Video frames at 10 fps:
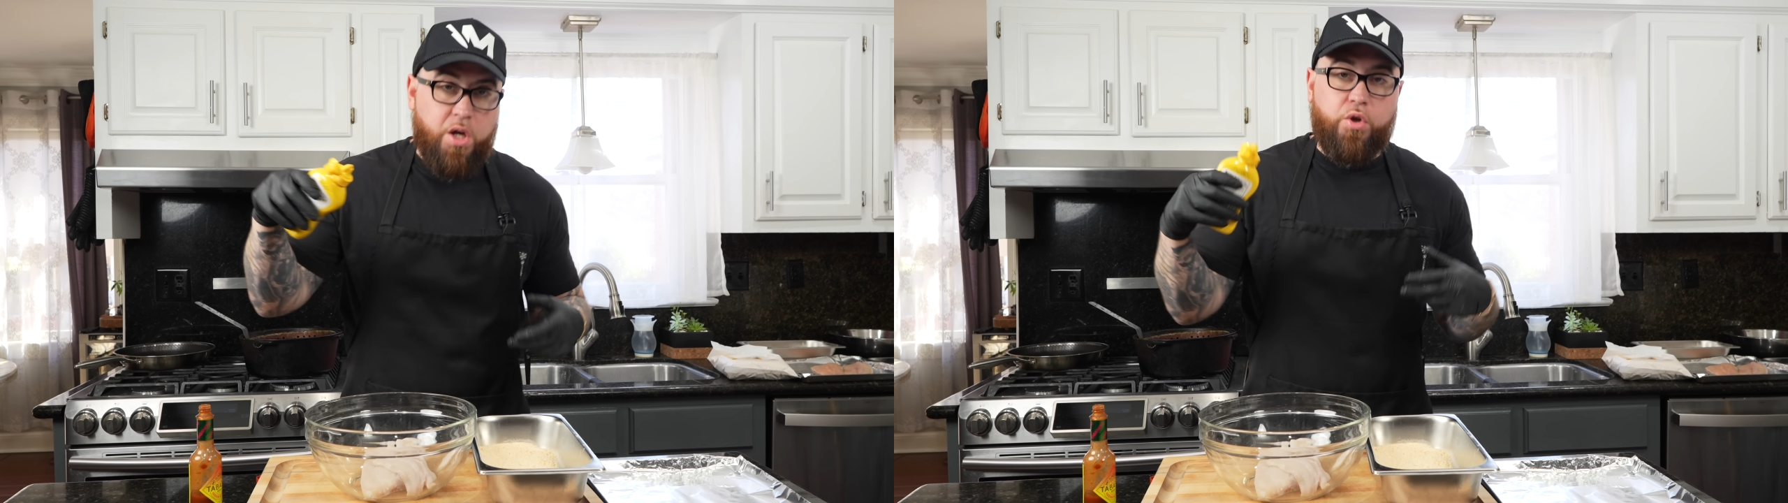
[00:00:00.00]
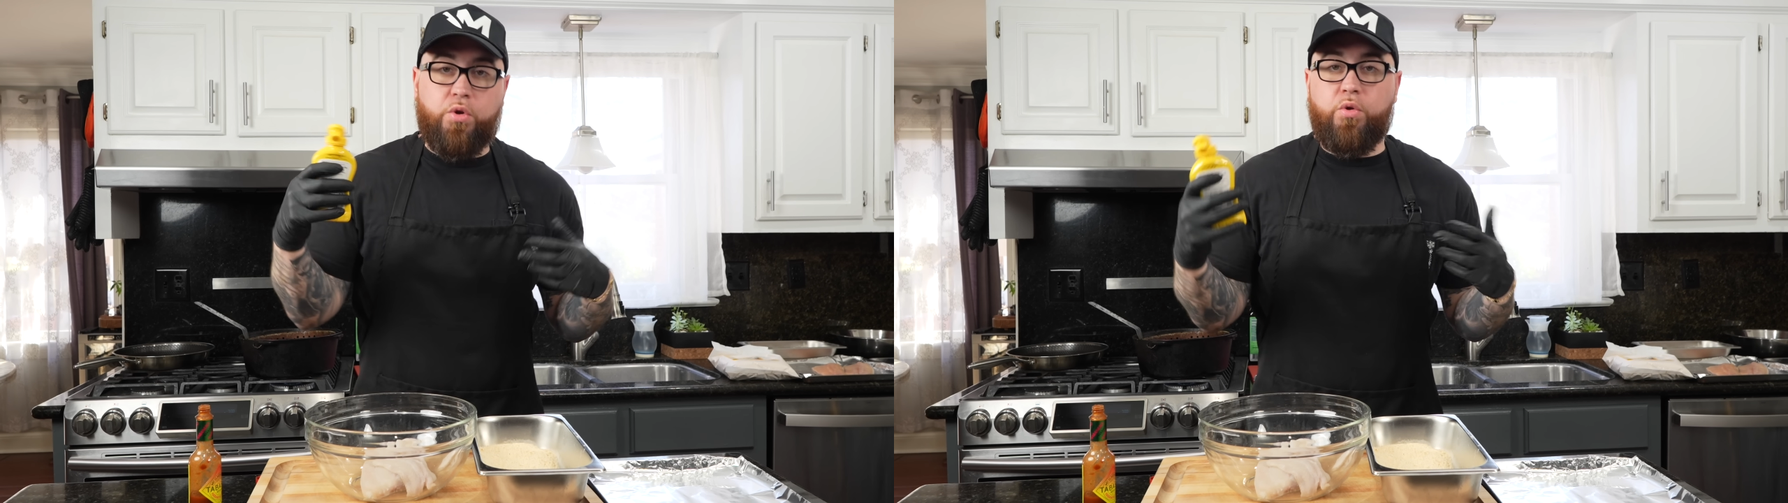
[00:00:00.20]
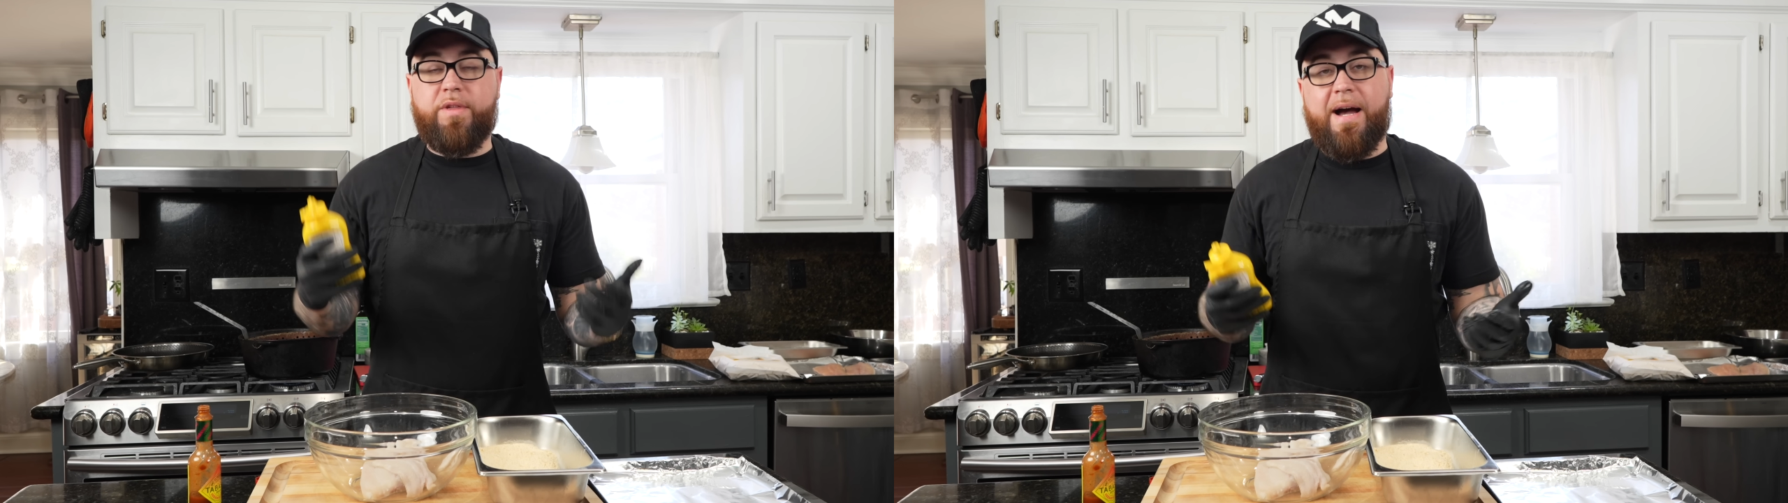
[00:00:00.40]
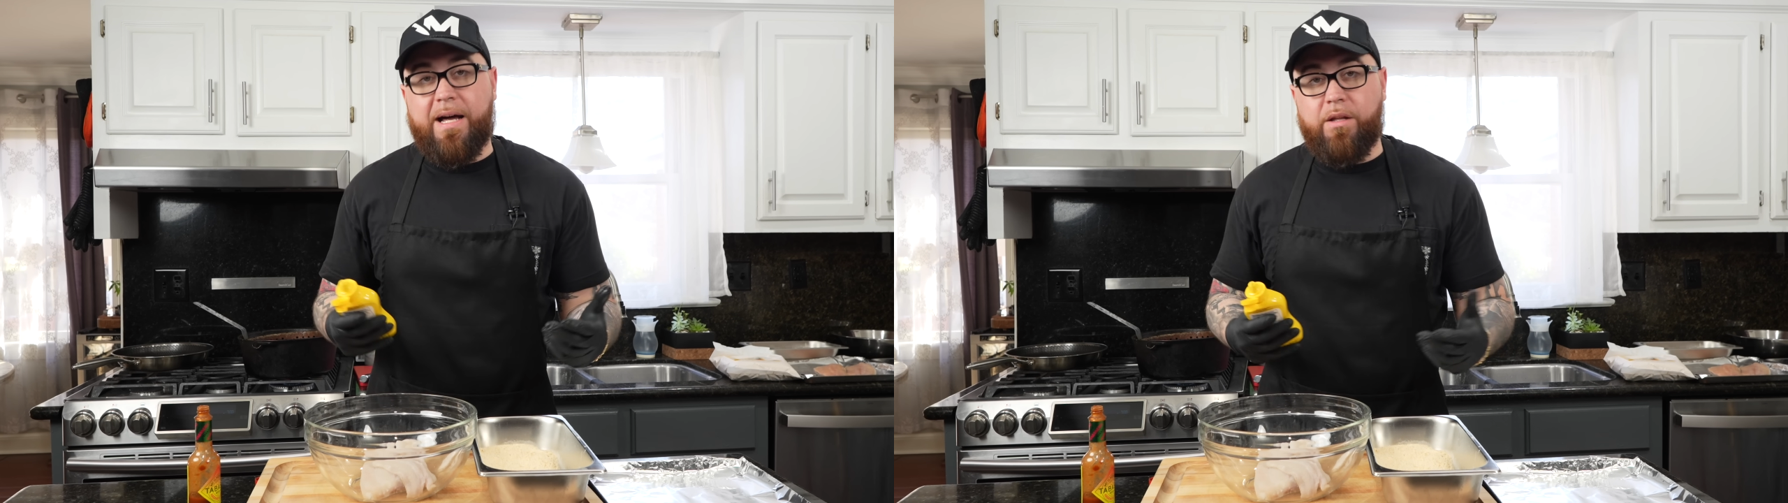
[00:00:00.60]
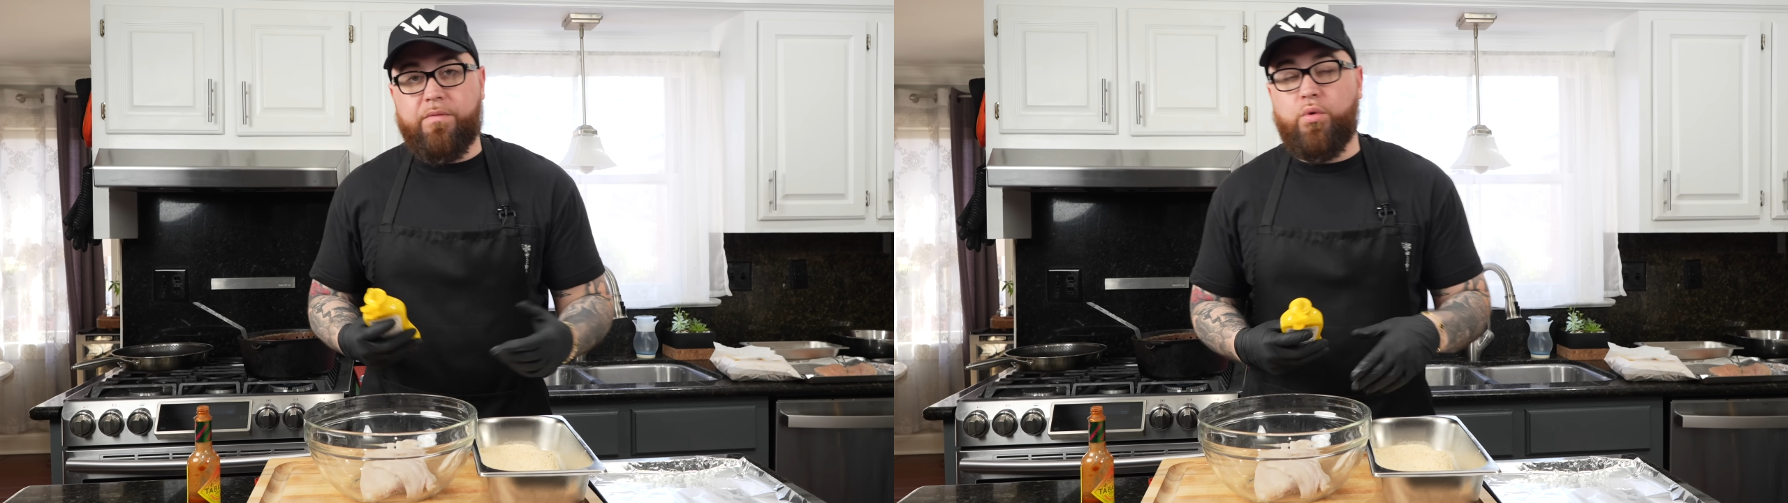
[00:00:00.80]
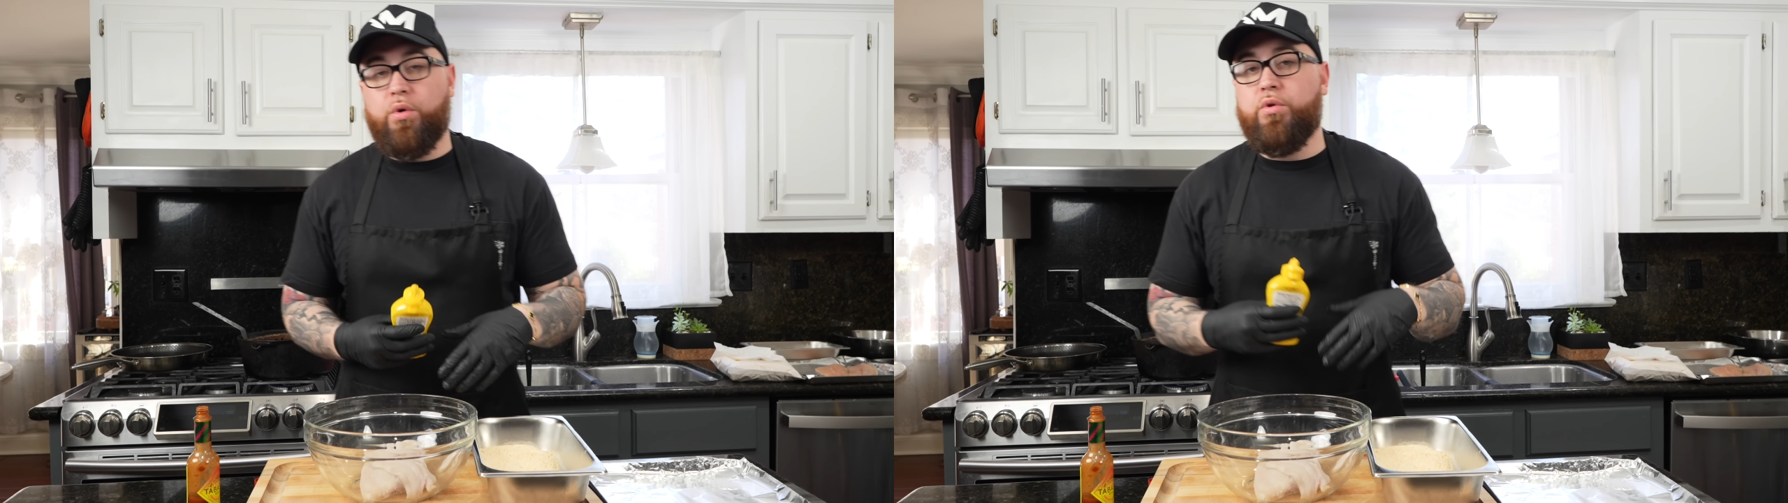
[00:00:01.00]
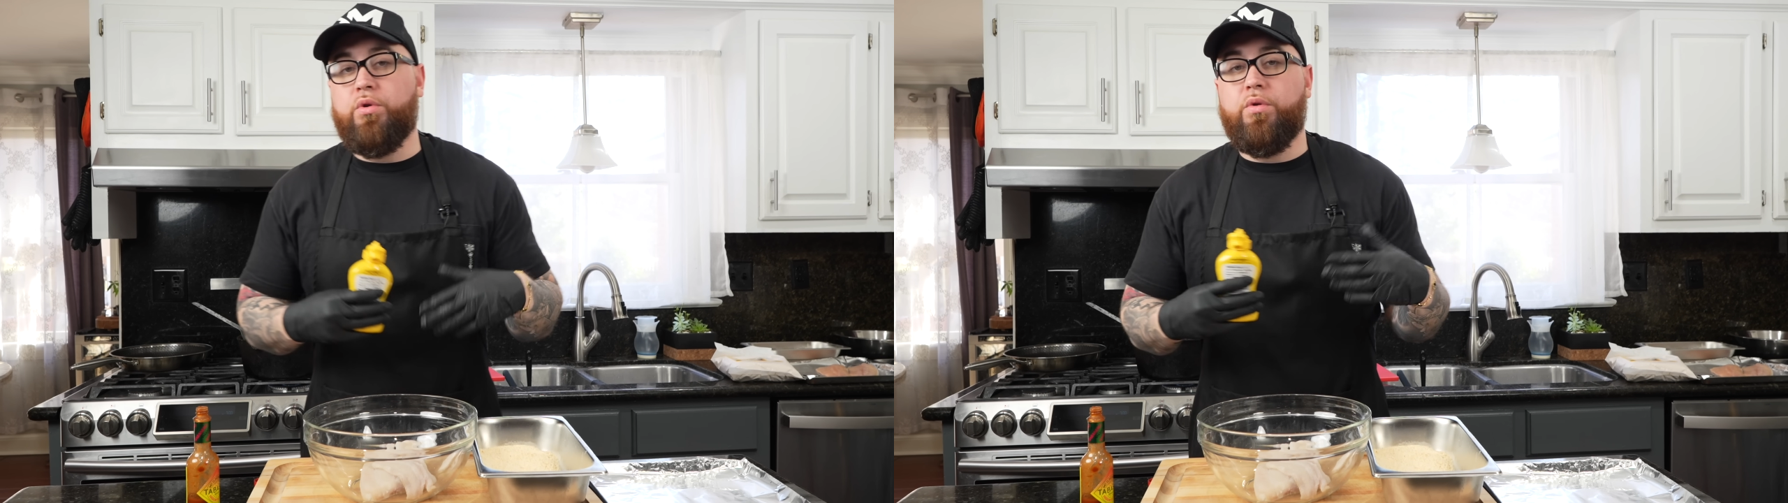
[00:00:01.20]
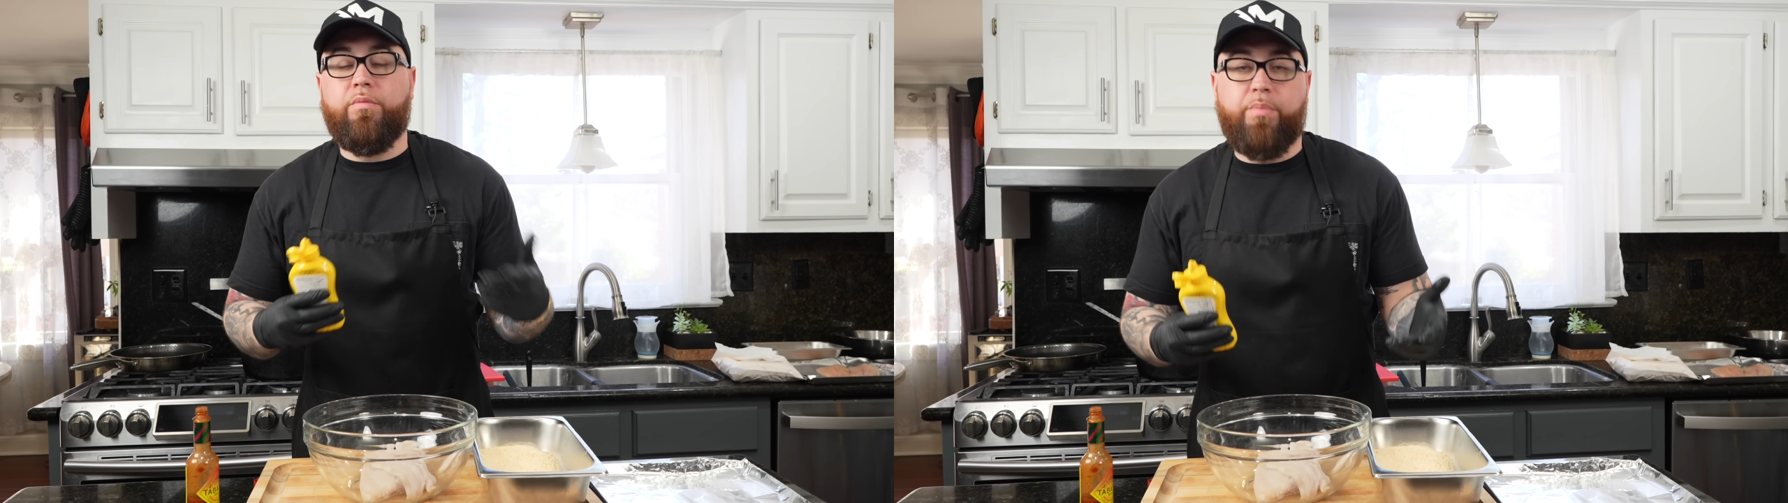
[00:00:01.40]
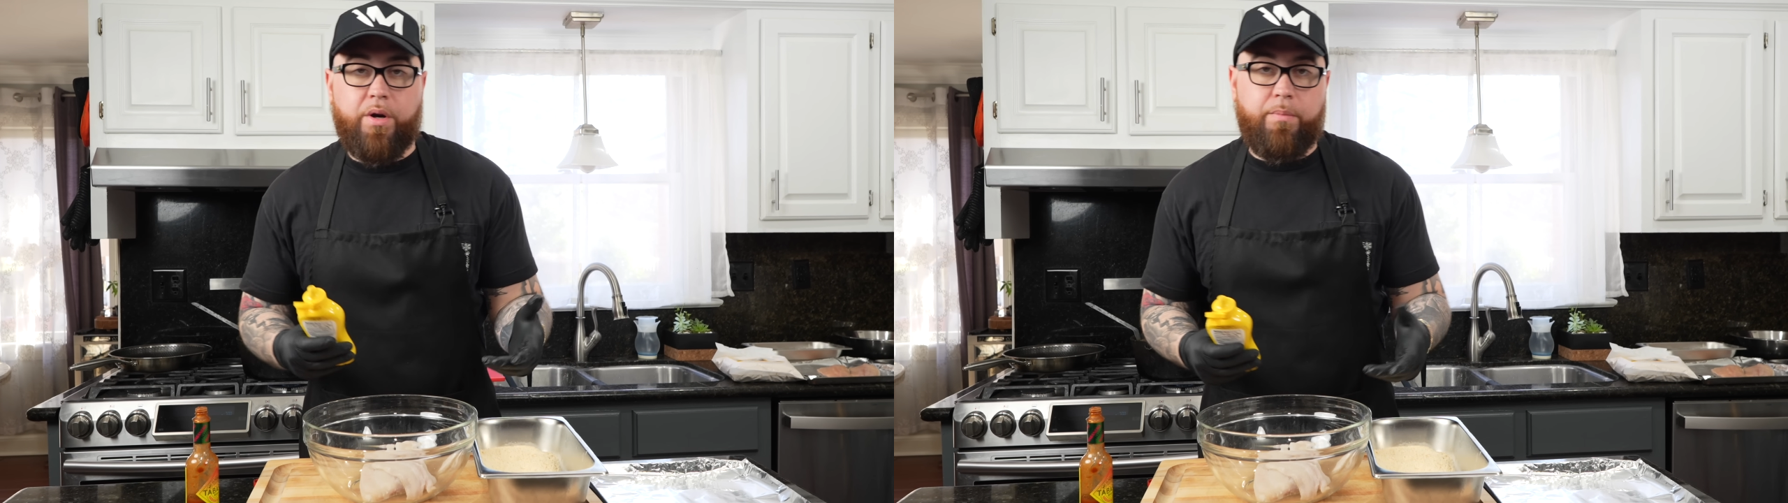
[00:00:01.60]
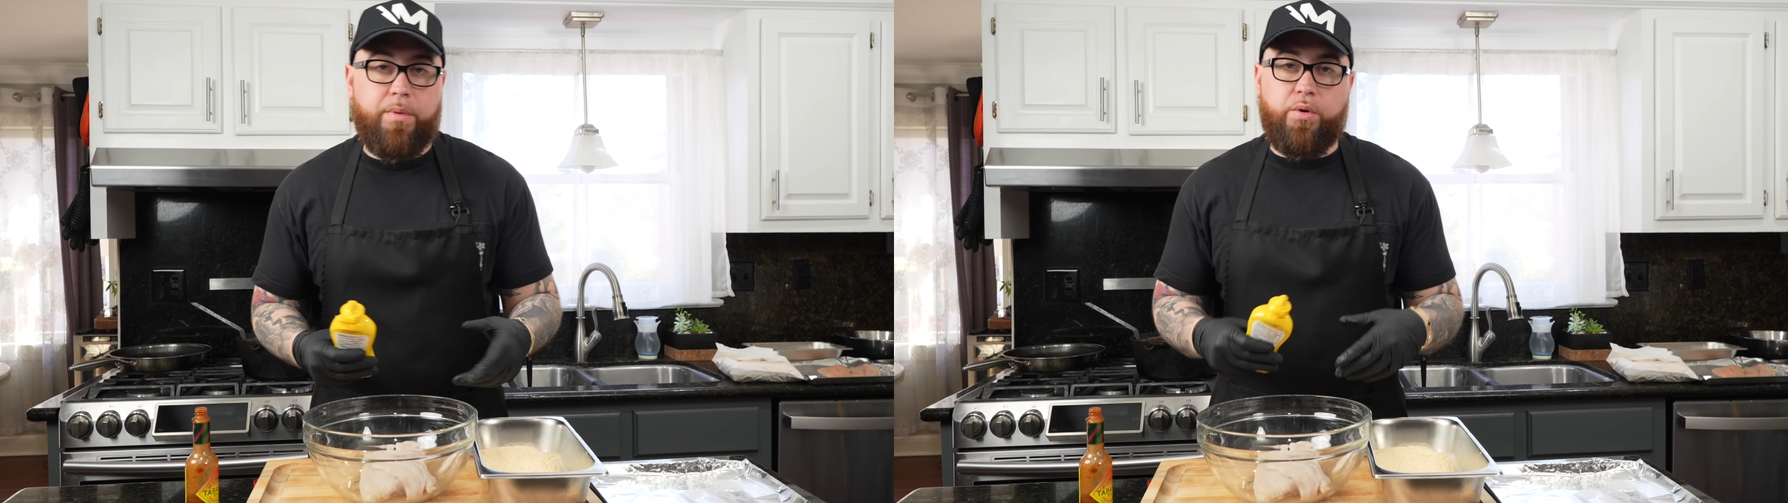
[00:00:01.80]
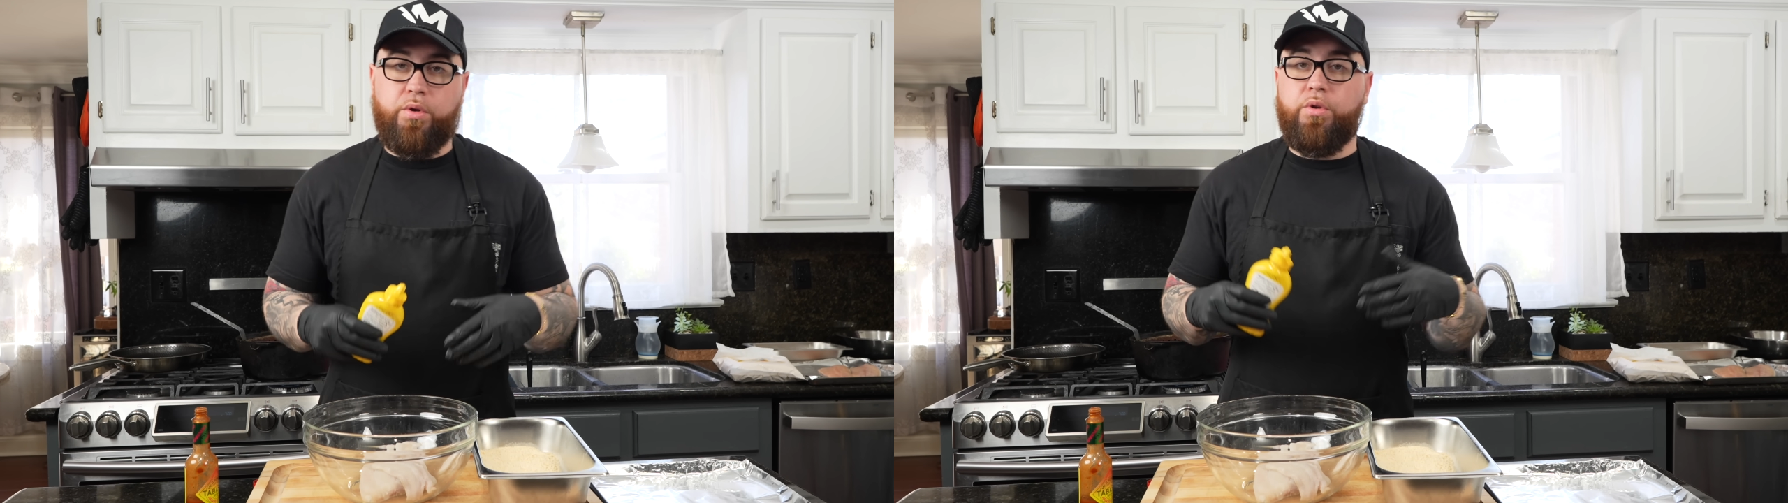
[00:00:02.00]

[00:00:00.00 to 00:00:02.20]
You can use olive oil, you can use buttermilk,